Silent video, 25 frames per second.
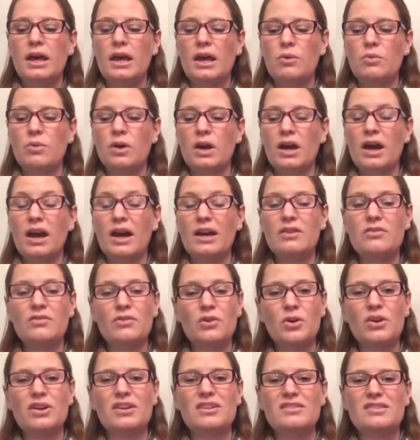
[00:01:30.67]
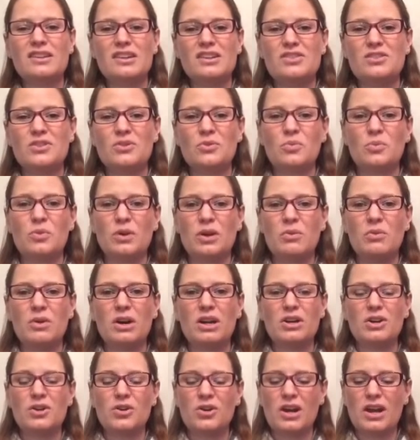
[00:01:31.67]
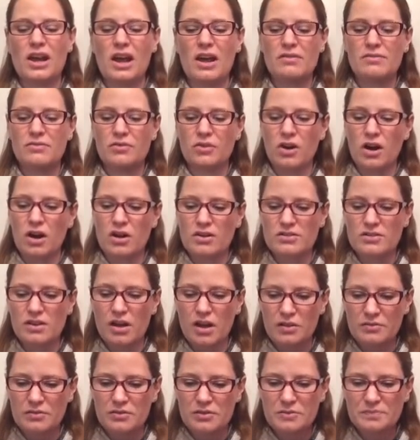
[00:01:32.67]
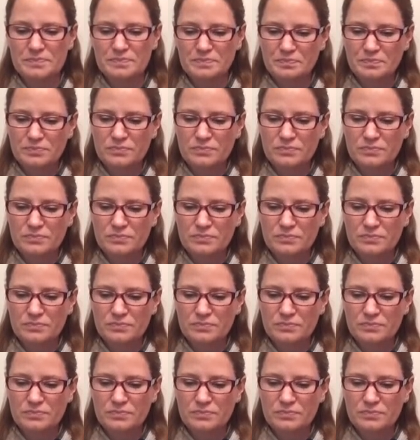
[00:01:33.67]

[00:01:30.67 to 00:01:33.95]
and what kind of an organization we want to create for ourselves.